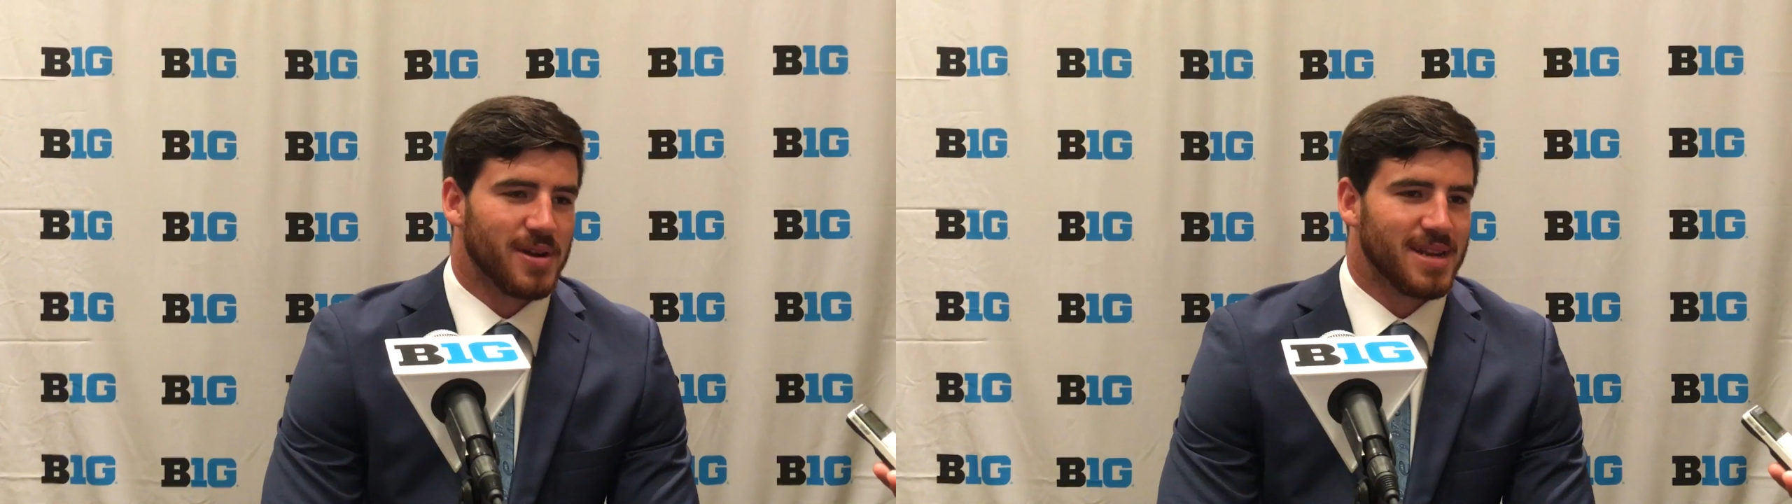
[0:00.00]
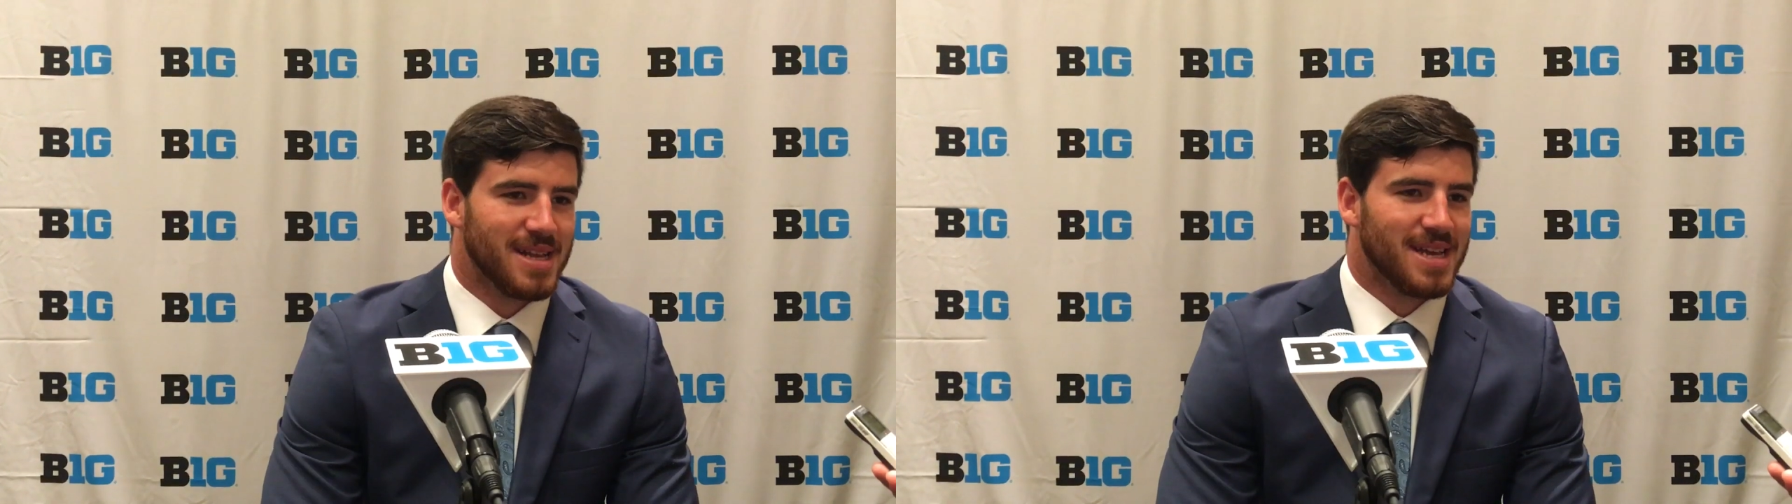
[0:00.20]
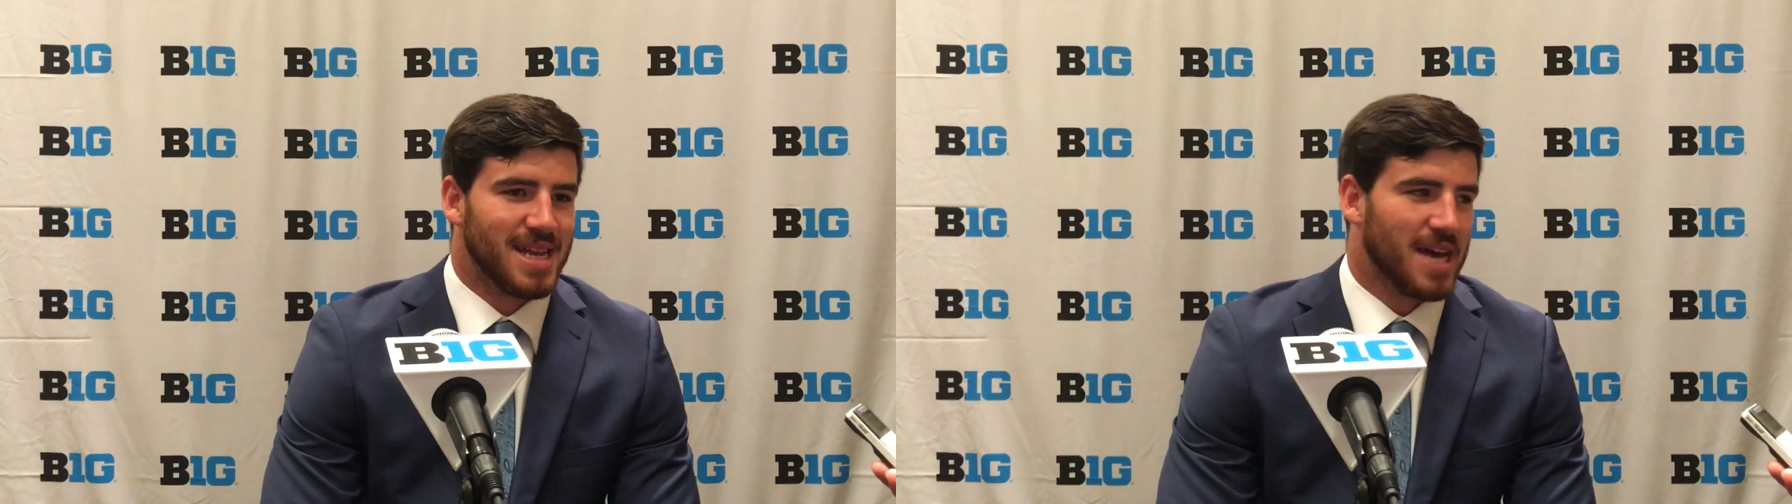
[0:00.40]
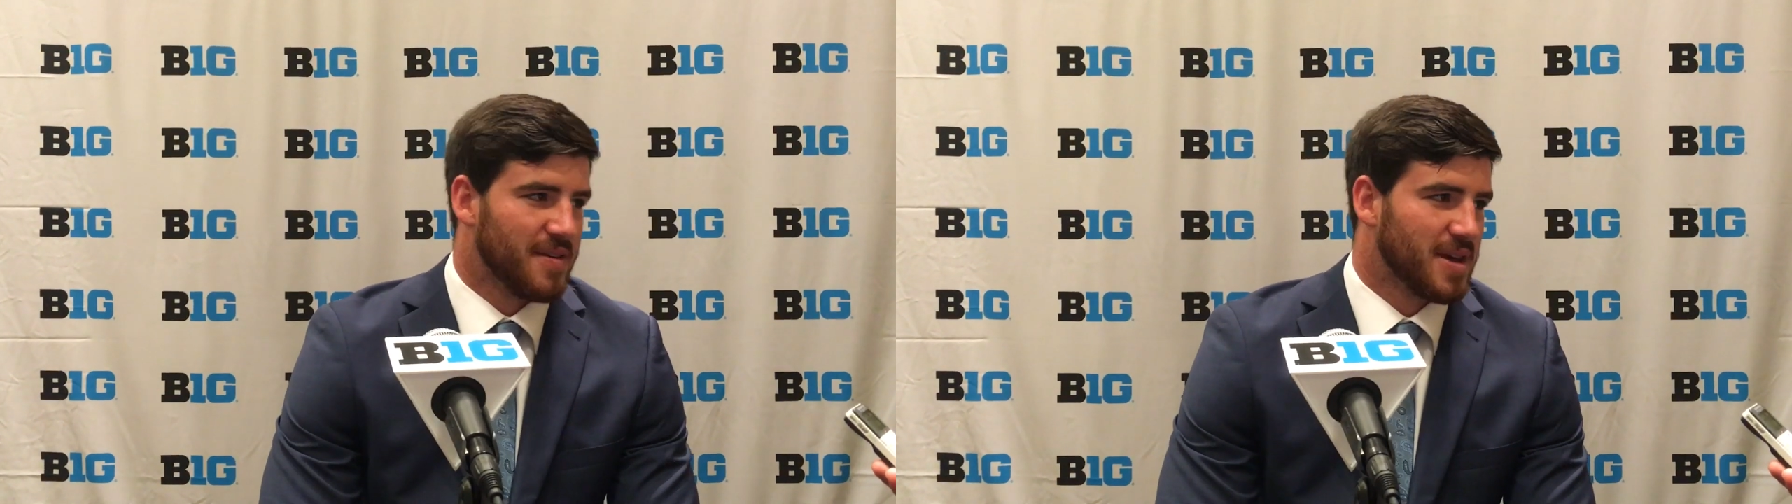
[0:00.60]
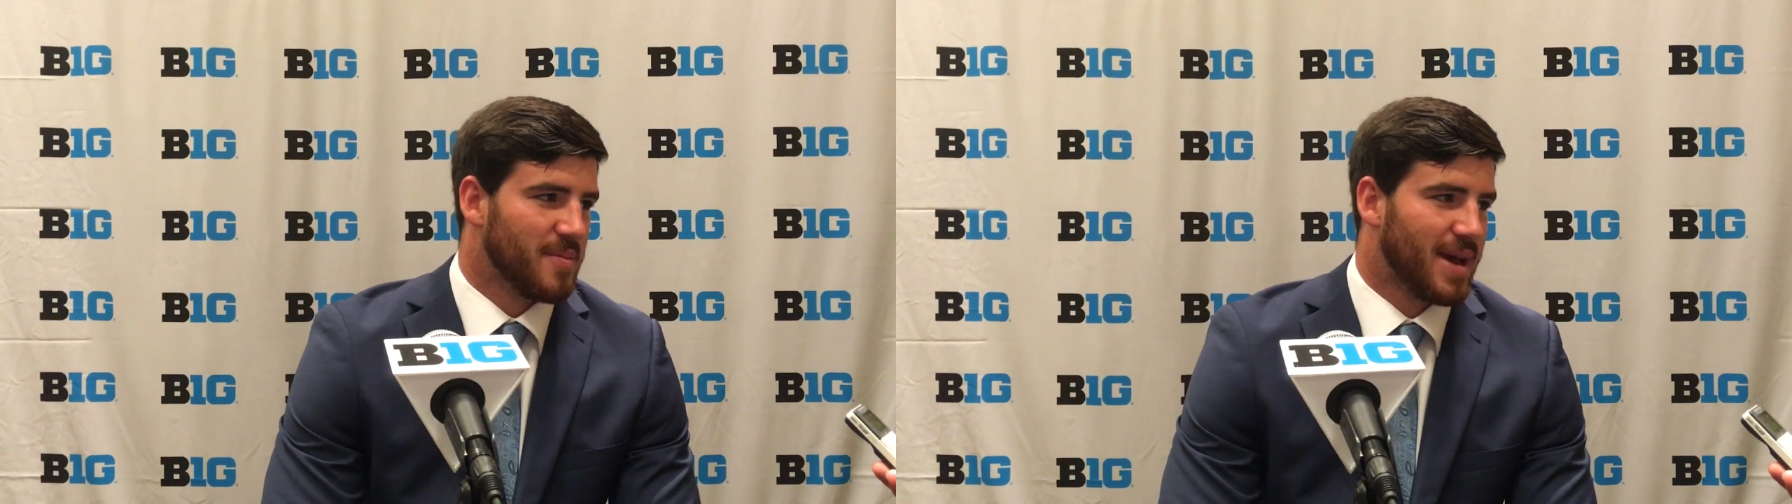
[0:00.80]
and now
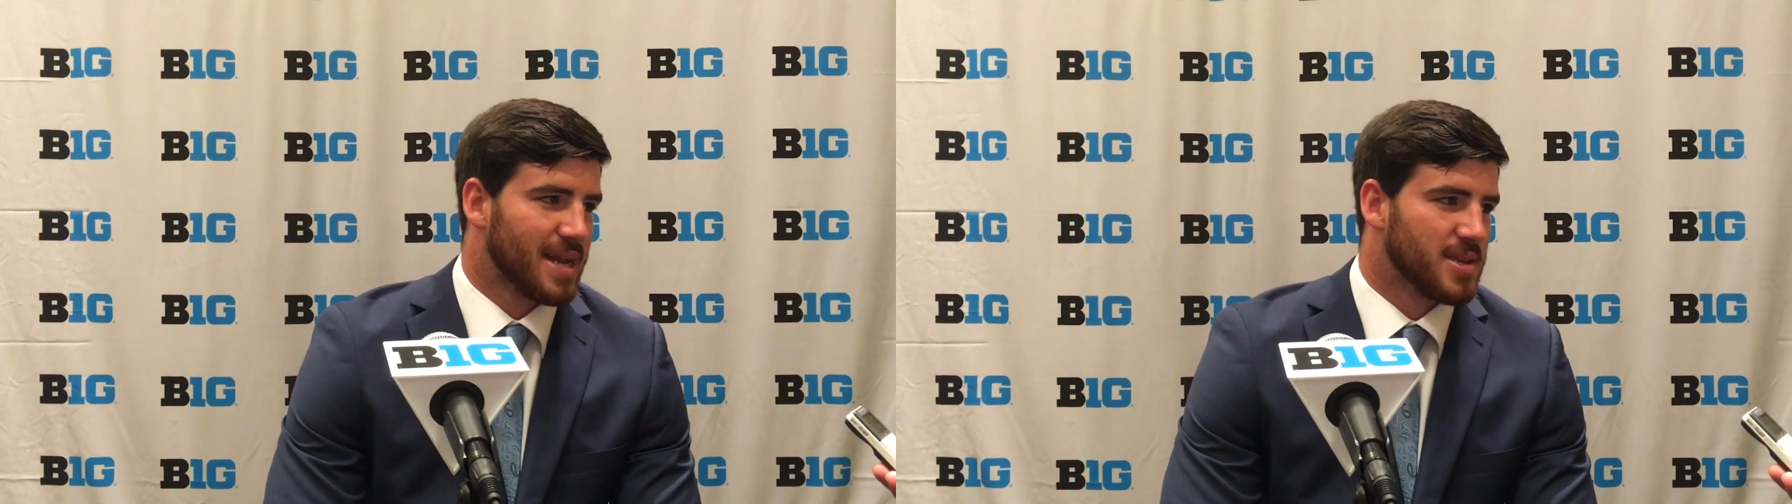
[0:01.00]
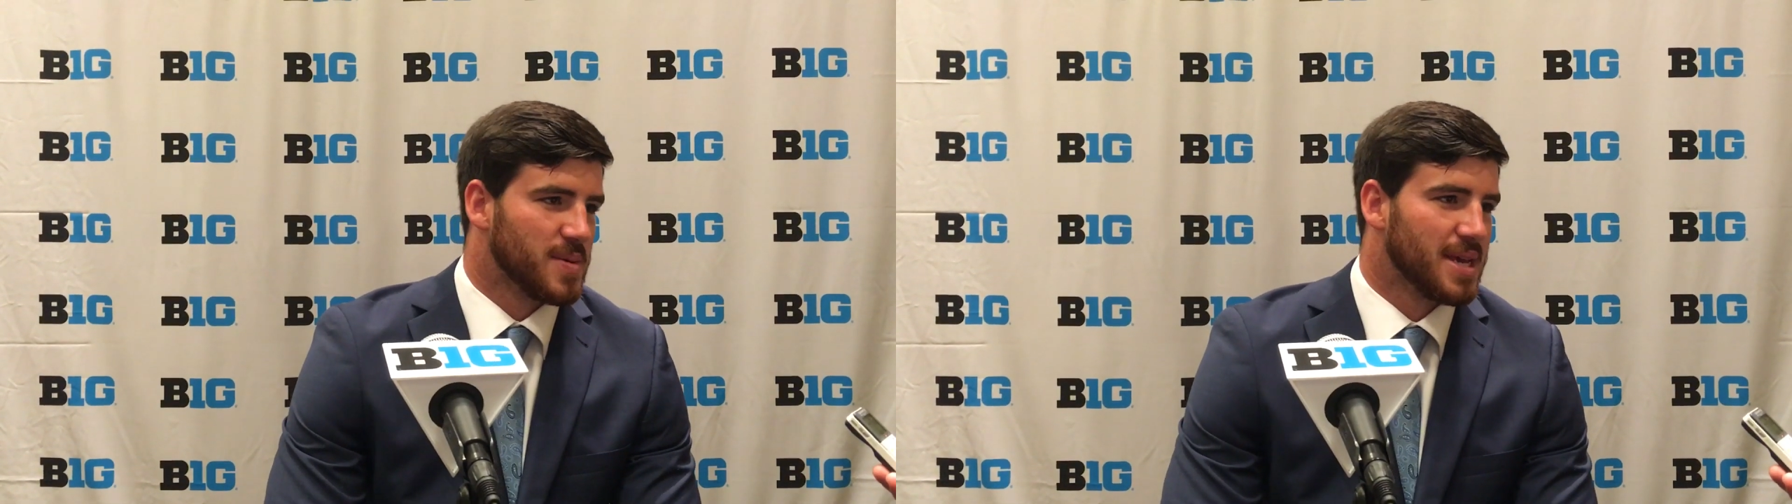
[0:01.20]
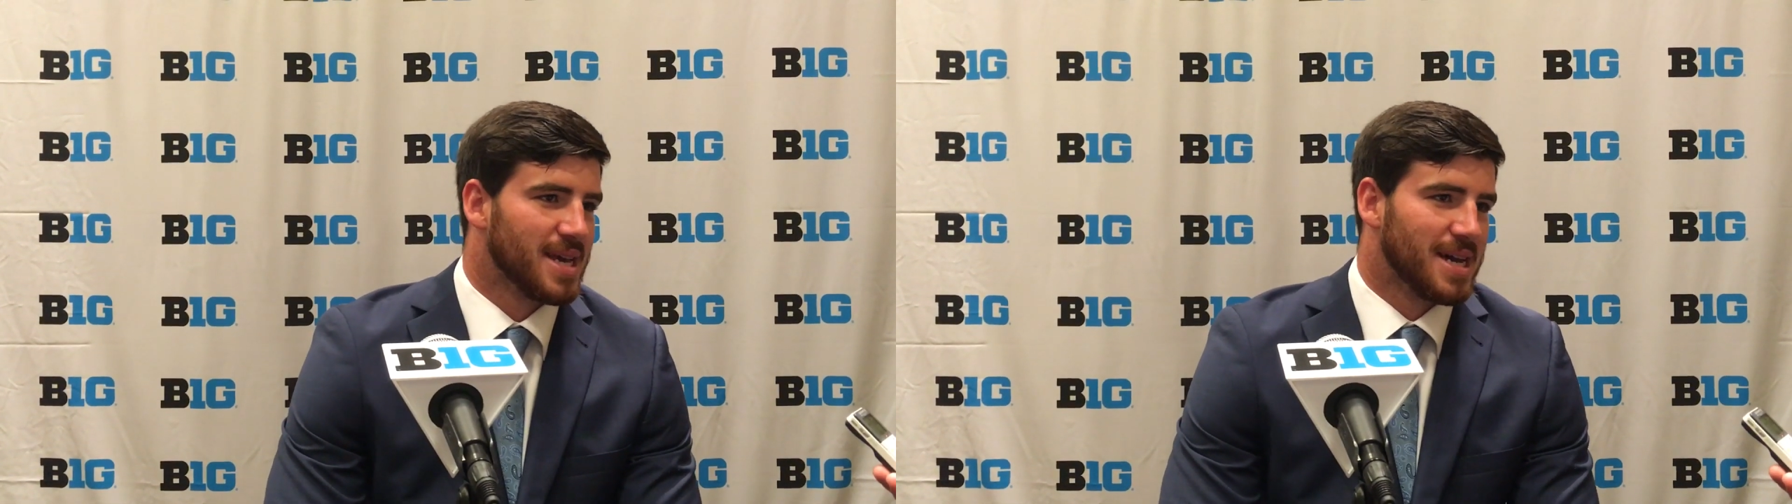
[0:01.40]
they've come back to me.